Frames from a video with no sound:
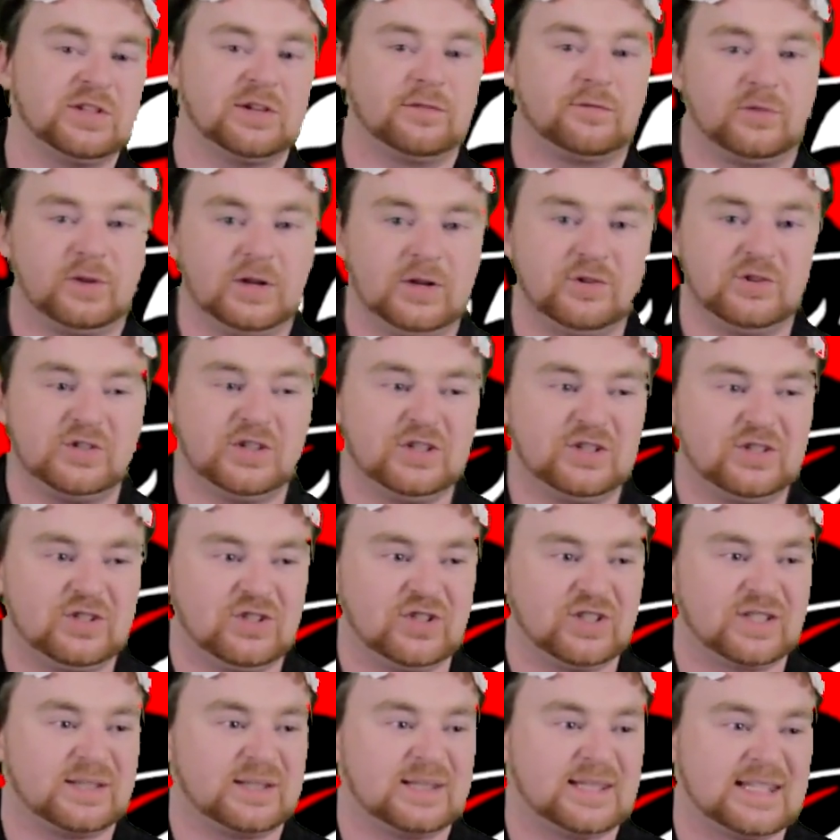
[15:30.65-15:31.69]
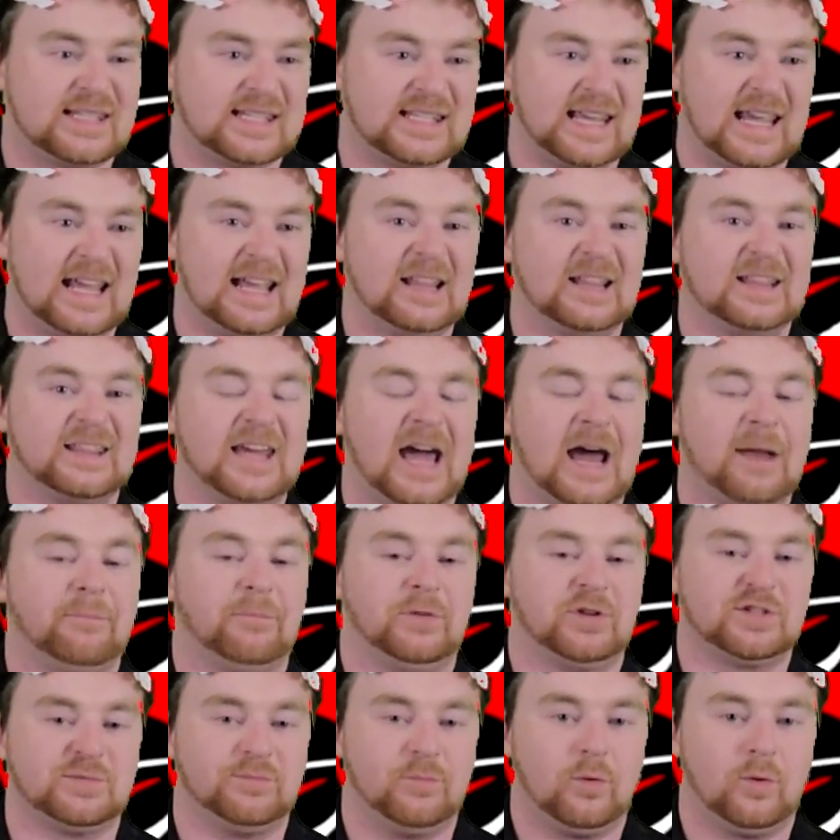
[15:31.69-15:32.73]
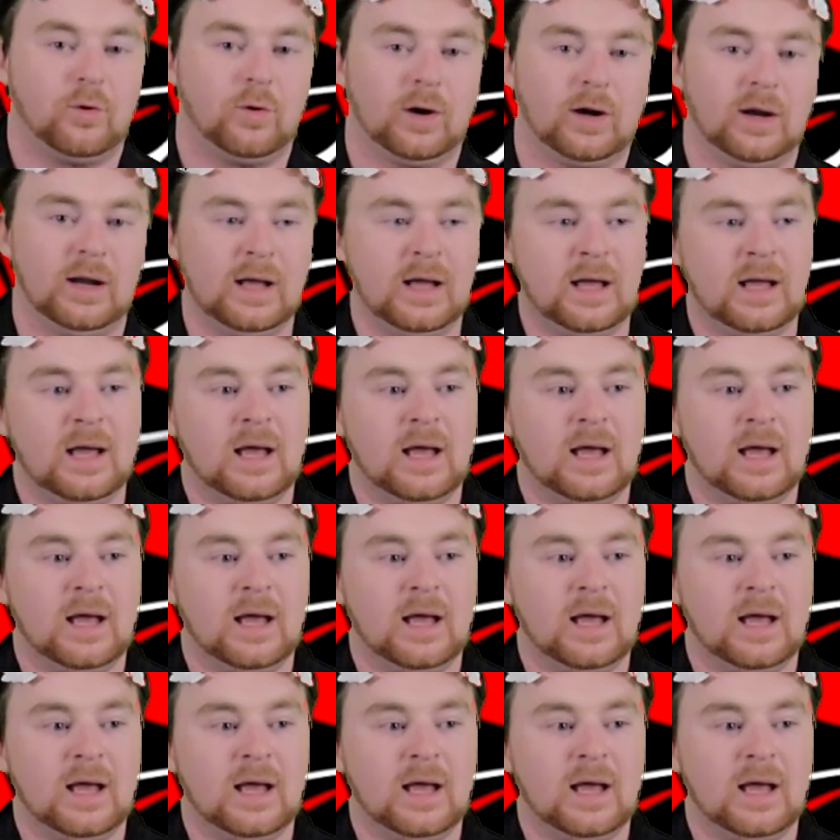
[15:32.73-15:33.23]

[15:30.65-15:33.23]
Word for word: of Ryuji just sting that much more.